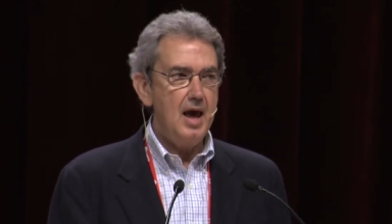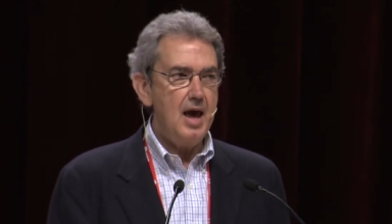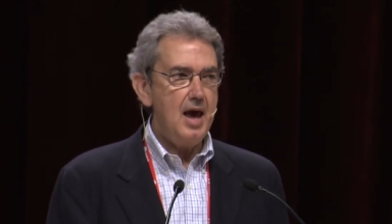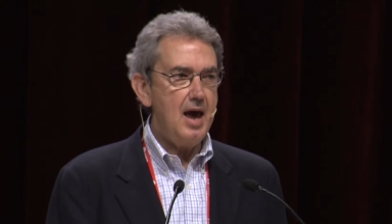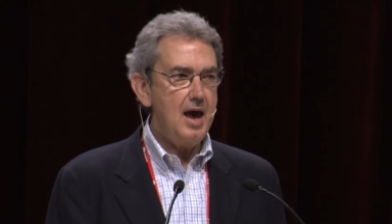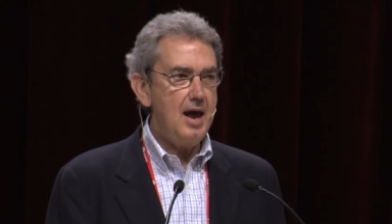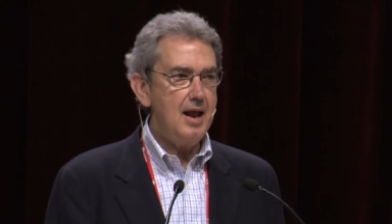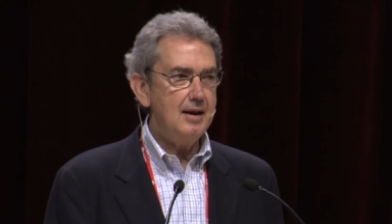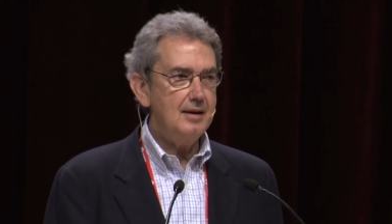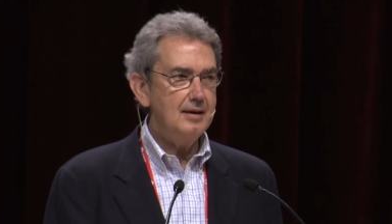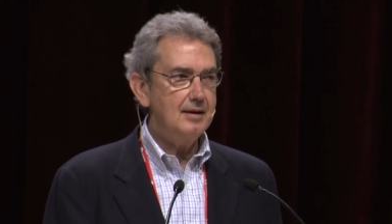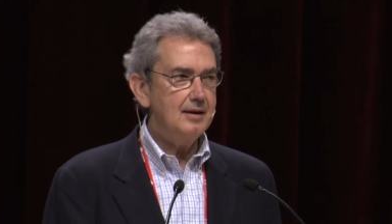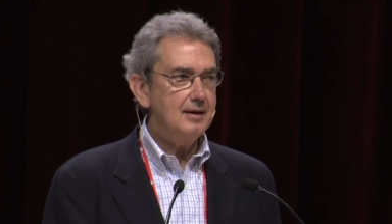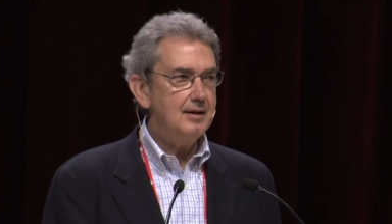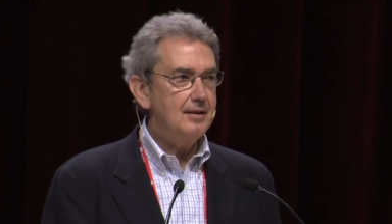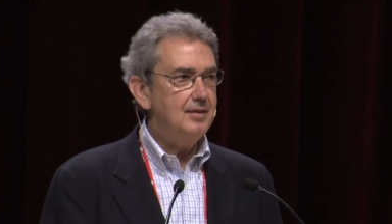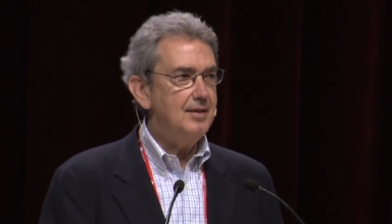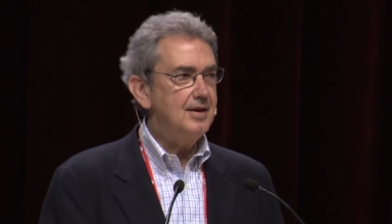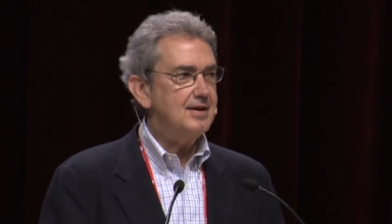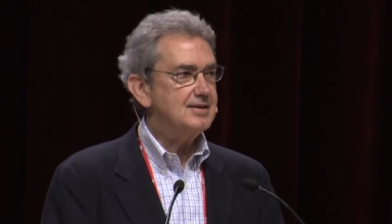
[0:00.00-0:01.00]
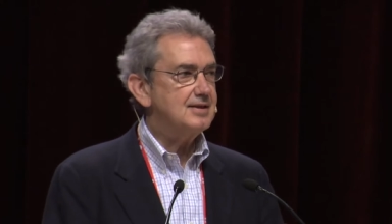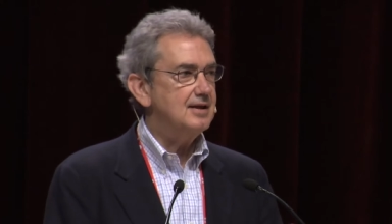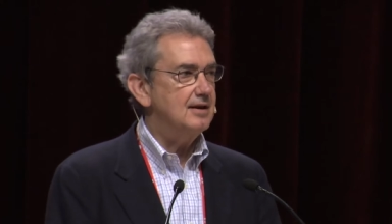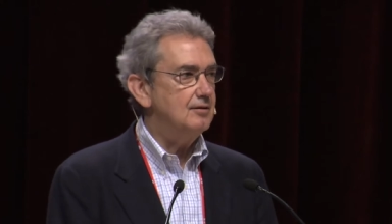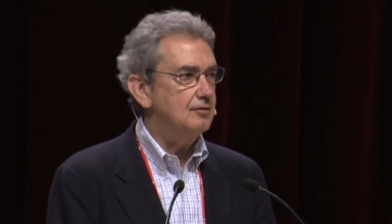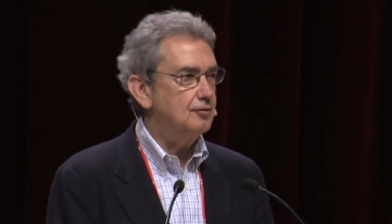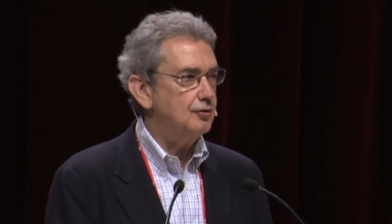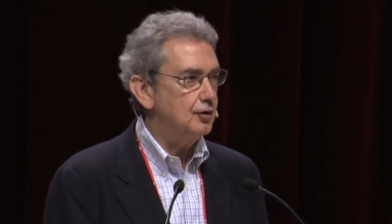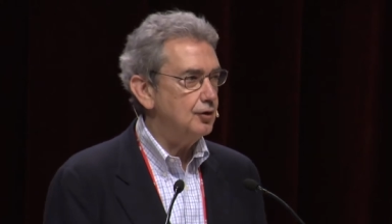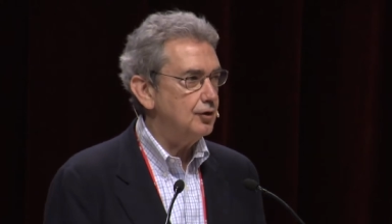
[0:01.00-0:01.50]
And this
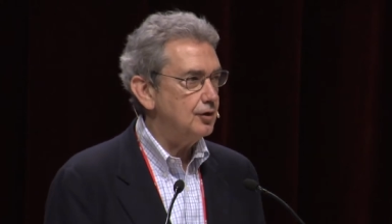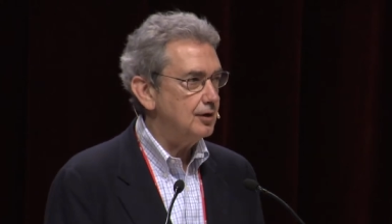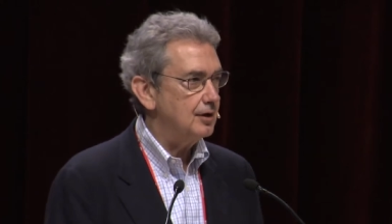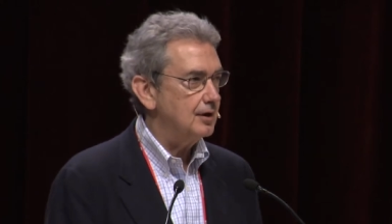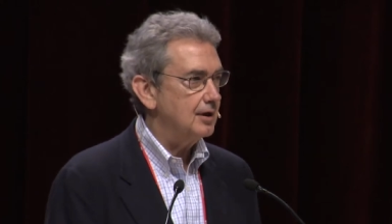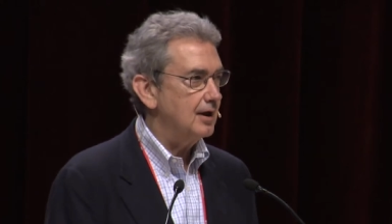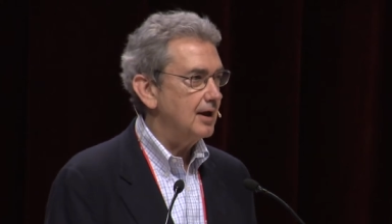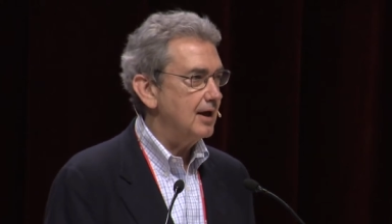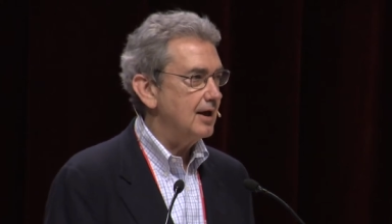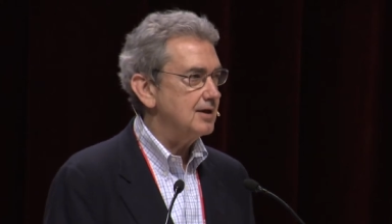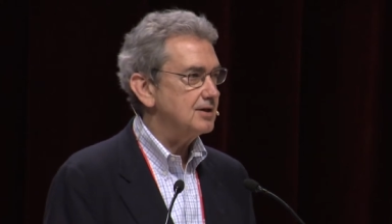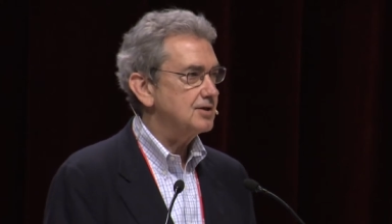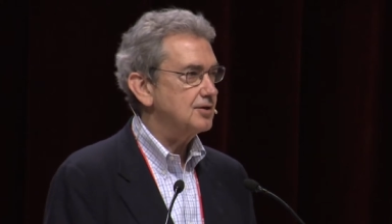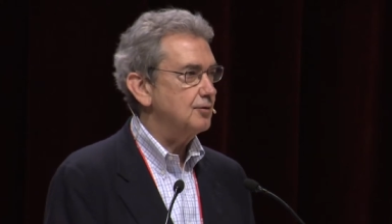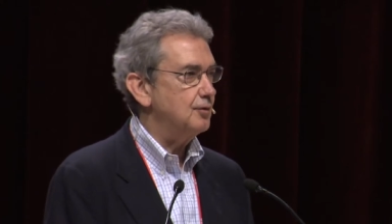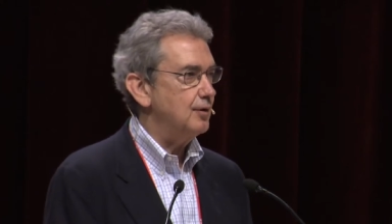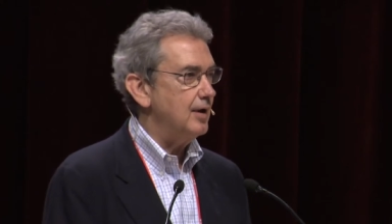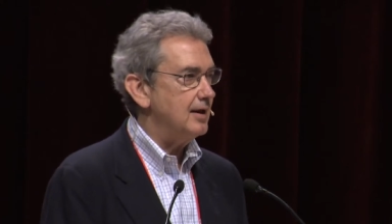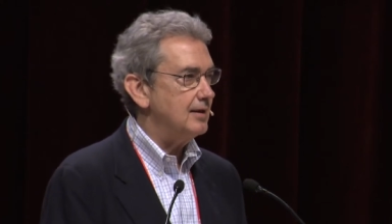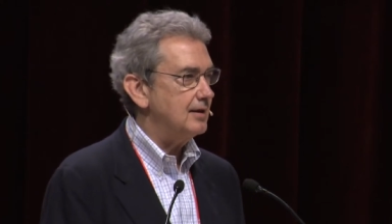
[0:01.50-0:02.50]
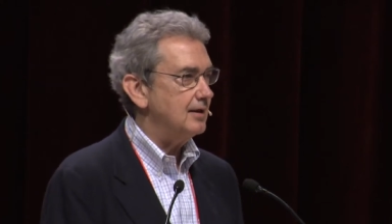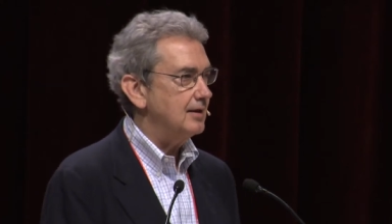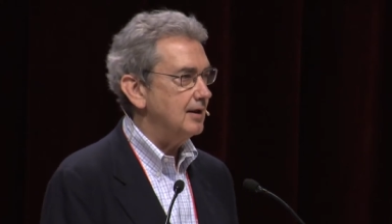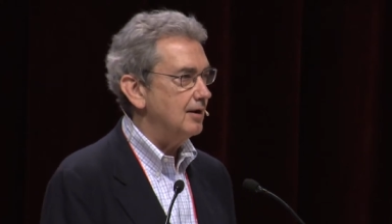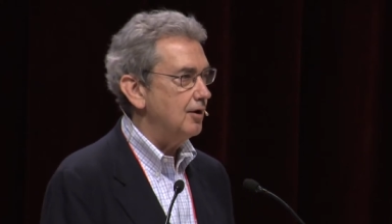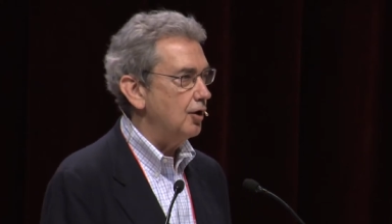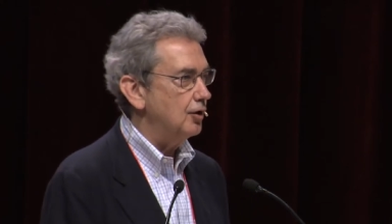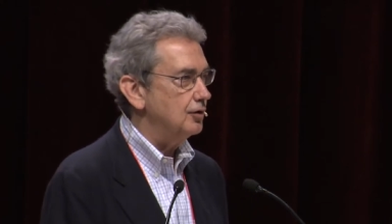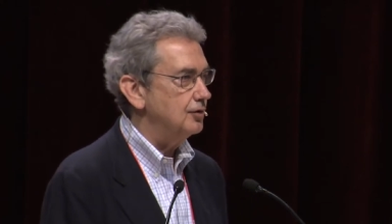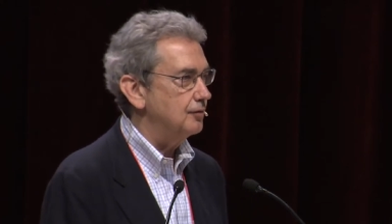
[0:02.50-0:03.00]
in turn has created
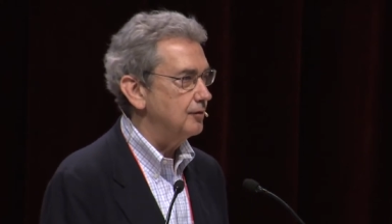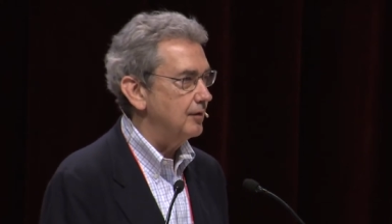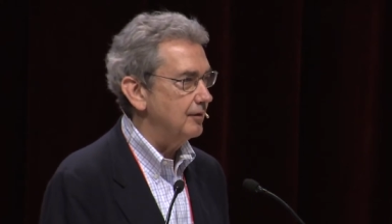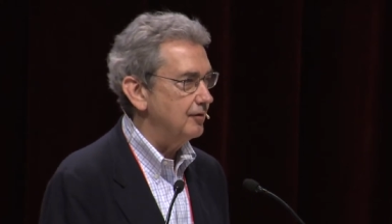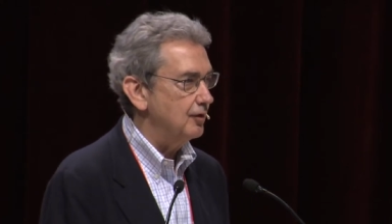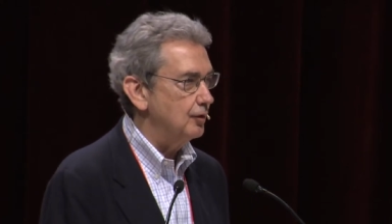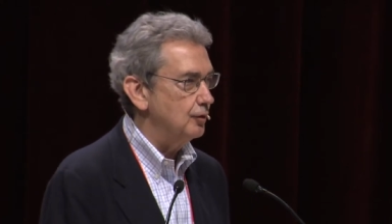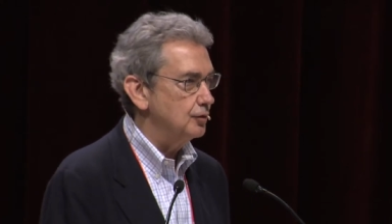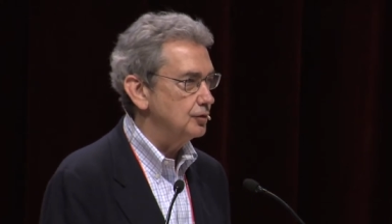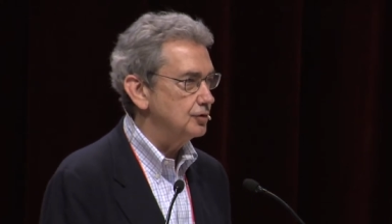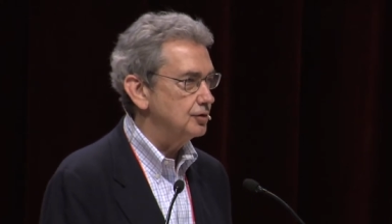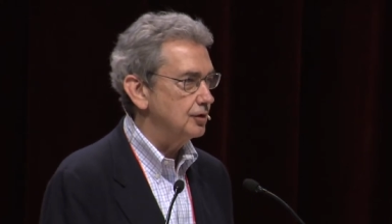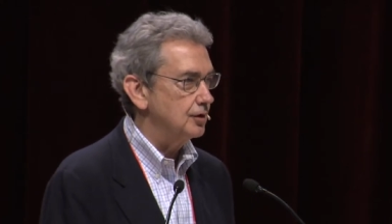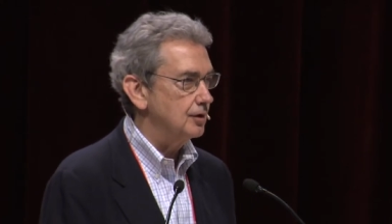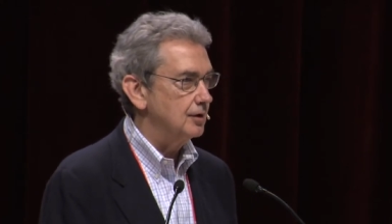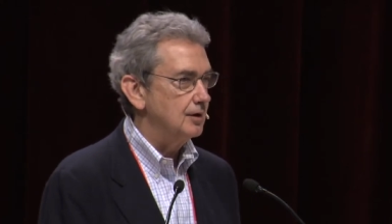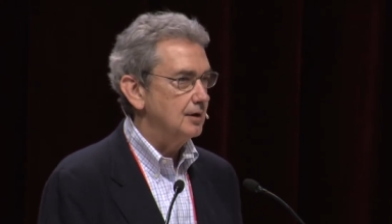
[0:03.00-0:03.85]
another revolution.